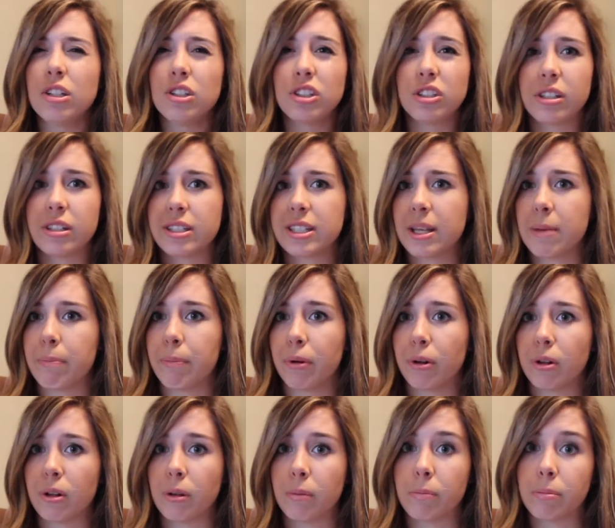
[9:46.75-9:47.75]
just a simple
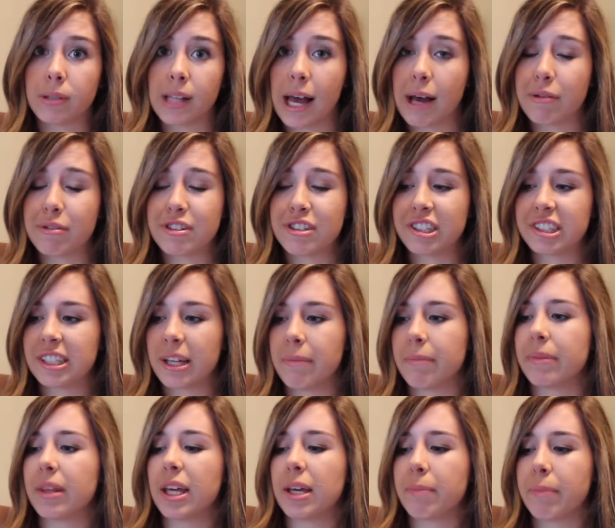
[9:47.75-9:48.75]
blouse or
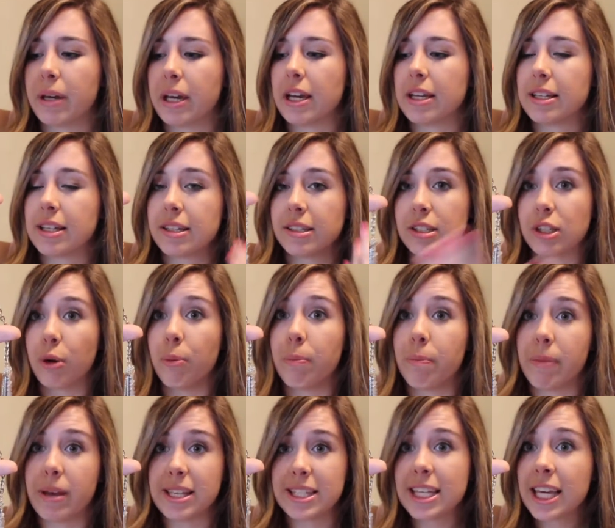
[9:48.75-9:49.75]
something because it's so
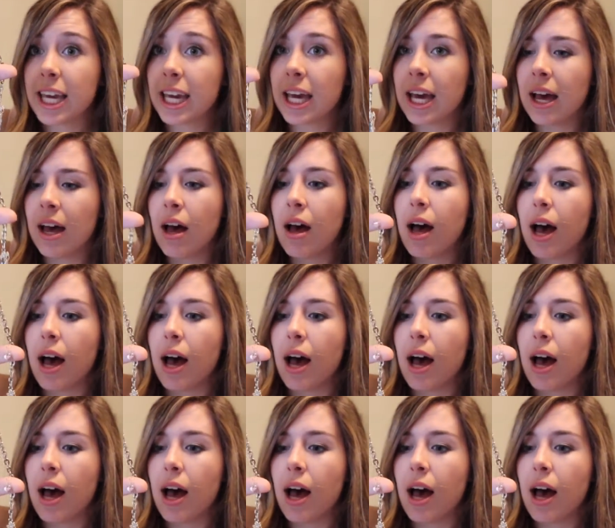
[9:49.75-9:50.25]
busy,